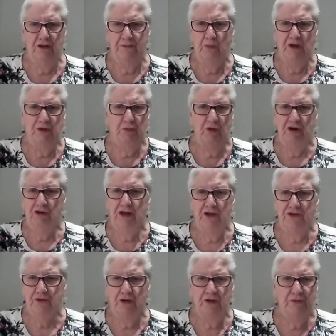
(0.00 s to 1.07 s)
When we're in
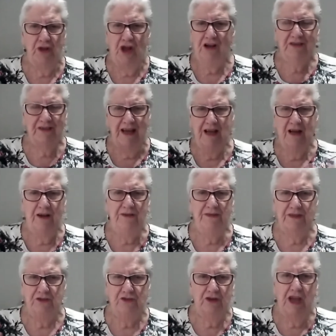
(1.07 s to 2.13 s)
sort of
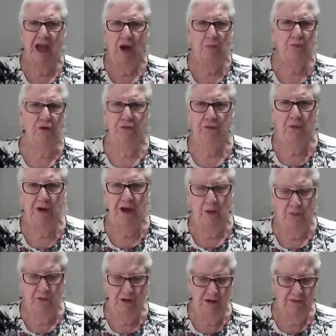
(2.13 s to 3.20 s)
lockdowns and you can't move
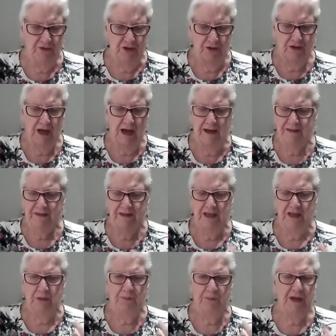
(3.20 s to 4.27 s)
around wherever, you can't
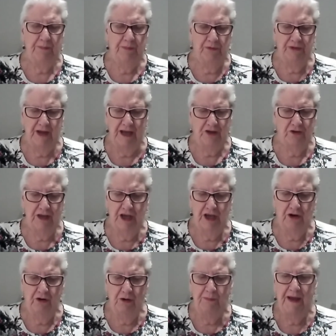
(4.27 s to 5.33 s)
see the people that you
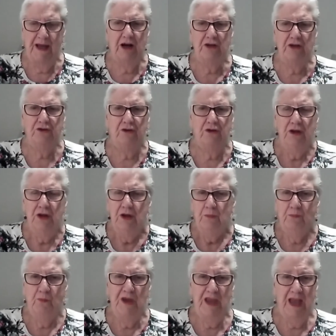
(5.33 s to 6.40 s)
care about.
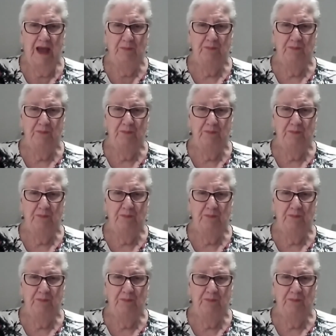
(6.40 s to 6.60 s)
We